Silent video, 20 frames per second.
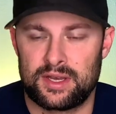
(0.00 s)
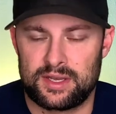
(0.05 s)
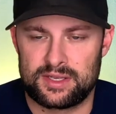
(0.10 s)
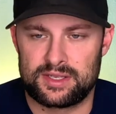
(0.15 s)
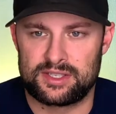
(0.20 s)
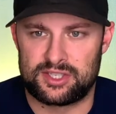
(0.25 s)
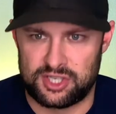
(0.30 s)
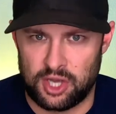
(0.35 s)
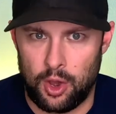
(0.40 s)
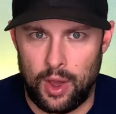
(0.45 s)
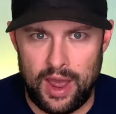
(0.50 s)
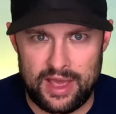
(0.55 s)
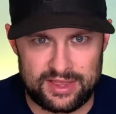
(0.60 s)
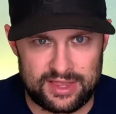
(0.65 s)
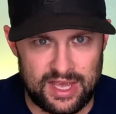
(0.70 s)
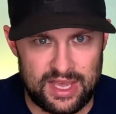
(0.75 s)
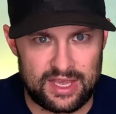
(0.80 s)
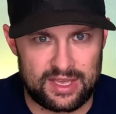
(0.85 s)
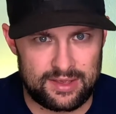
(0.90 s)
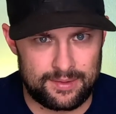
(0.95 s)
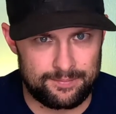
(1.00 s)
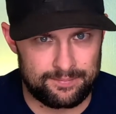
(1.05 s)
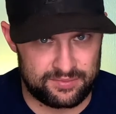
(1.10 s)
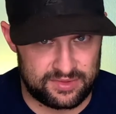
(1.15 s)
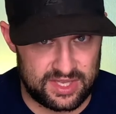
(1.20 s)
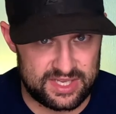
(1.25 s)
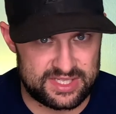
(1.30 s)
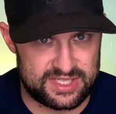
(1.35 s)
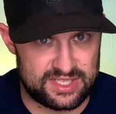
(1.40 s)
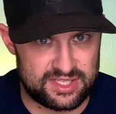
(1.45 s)
So I think
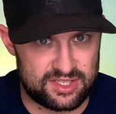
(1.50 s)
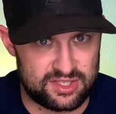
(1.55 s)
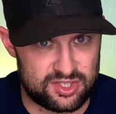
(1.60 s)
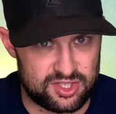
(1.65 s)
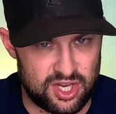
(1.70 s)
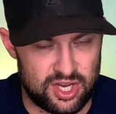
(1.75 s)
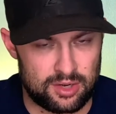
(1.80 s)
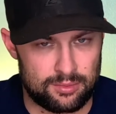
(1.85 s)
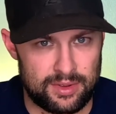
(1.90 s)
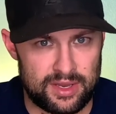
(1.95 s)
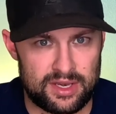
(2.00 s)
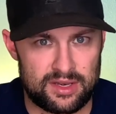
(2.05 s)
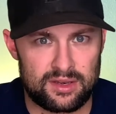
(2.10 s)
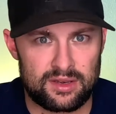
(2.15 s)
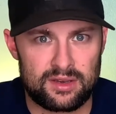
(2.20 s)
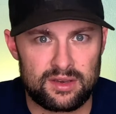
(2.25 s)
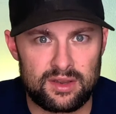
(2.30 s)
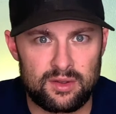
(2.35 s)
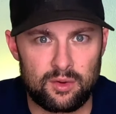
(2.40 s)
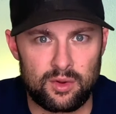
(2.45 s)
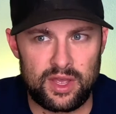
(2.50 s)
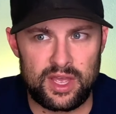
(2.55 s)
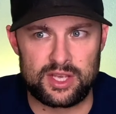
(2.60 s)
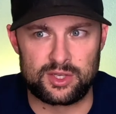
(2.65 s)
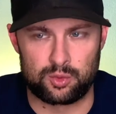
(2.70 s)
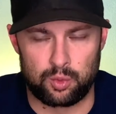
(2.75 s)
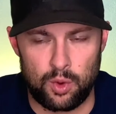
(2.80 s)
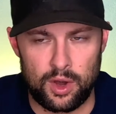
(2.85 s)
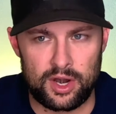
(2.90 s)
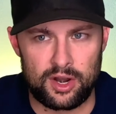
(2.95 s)
this gentleman
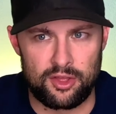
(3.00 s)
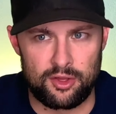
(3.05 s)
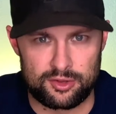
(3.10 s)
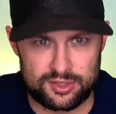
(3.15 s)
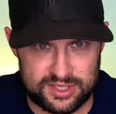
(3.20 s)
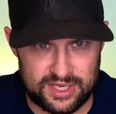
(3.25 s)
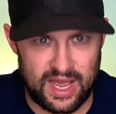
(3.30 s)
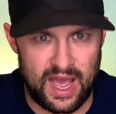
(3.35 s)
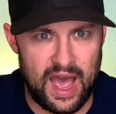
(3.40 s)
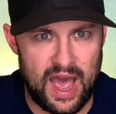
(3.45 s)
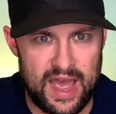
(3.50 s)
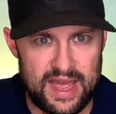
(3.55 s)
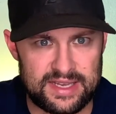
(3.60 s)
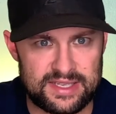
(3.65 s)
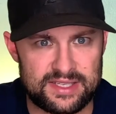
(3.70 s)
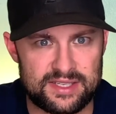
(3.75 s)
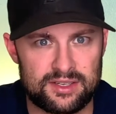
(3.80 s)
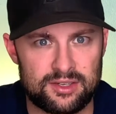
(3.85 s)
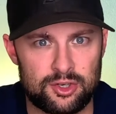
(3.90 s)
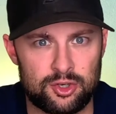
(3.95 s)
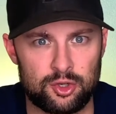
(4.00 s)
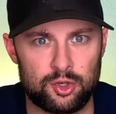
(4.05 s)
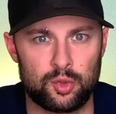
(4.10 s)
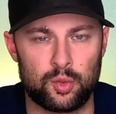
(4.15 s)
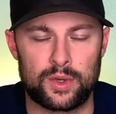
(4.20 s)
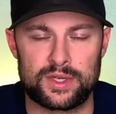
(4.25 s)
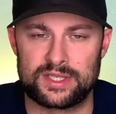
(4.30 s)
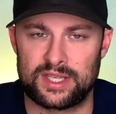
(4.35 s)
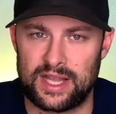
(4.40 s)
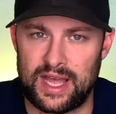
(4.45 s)
is one of those guys who
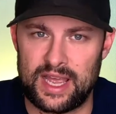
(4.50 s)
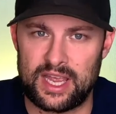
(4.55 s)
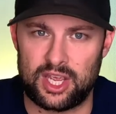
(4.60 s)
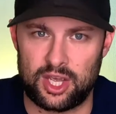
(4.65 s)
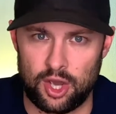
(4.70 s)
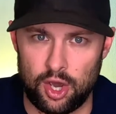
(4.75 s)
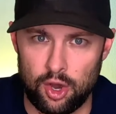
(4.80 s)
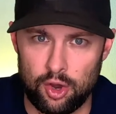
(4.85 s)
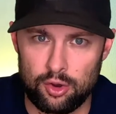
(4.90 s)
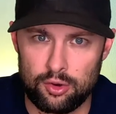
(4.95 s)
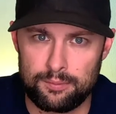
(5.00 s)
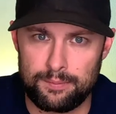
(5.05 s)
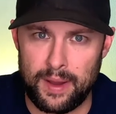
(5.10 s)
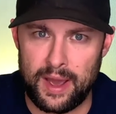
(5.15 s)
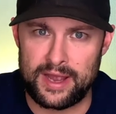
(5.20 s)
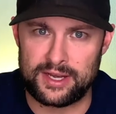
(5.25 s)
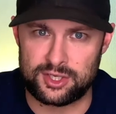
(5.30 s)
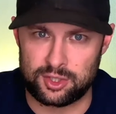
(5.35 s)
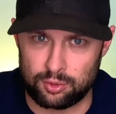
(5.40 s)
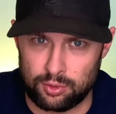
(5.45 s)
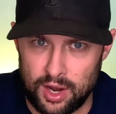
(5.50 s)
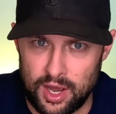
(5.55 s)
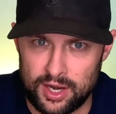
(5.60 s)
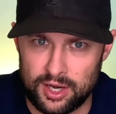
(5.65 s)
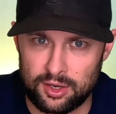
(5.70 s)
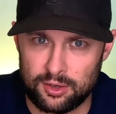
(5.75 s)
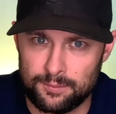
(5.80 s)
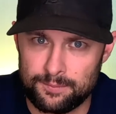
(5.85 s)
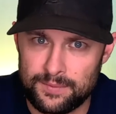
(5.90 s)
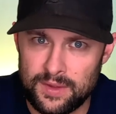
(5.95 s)
was let go by
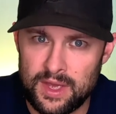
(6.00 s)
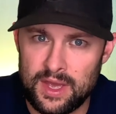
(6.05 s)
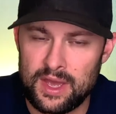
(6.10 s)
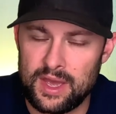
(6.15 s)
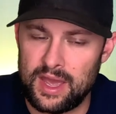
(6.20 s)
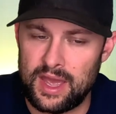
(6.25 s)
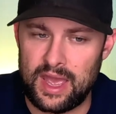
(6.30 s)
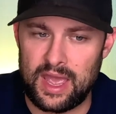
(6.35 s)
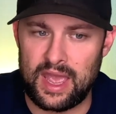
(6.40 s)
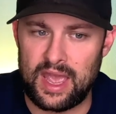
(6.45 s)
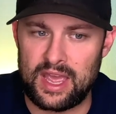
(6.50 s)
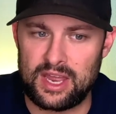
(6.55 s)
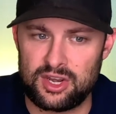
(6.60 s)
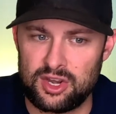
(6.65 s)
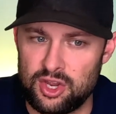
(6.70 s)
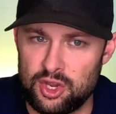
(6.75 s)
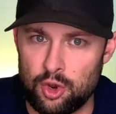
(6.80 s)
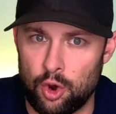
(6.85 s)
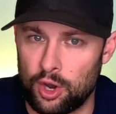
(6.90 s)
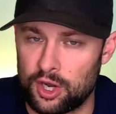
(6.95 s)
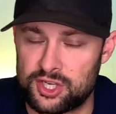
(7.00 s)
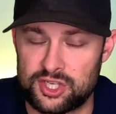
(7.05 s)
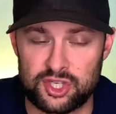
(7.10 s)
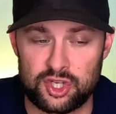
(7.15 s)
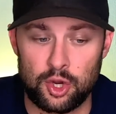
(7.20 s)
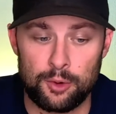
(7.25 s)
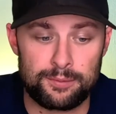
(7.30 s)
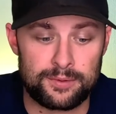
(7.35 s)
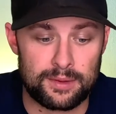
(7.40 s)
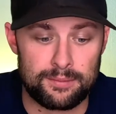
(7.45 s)
Toronto, and New York
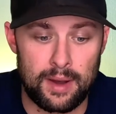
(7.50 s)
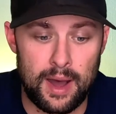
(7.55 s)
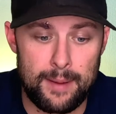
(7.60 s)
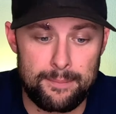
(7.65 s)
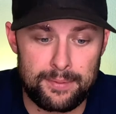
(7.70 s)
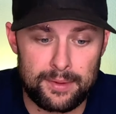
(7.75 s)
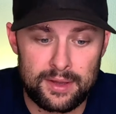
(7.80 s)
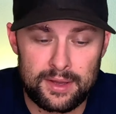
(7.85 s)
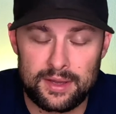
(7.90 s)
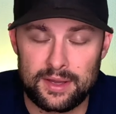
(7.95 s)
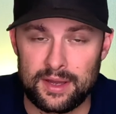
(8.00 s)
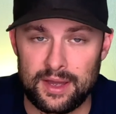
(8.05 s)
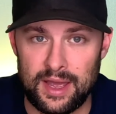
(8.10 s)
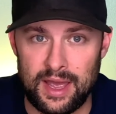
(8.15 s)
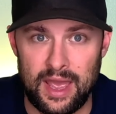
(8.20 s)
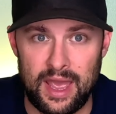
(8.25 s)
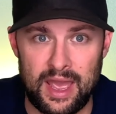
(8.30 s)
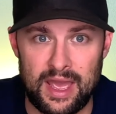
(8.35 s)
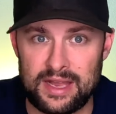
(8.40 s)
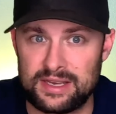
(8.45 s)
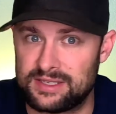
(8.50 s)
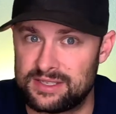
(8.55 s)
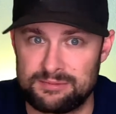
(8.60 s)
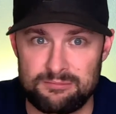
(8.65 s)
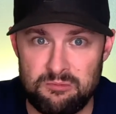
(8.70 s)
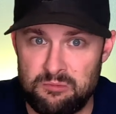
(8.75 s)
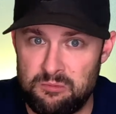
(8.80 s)
scooped him up, and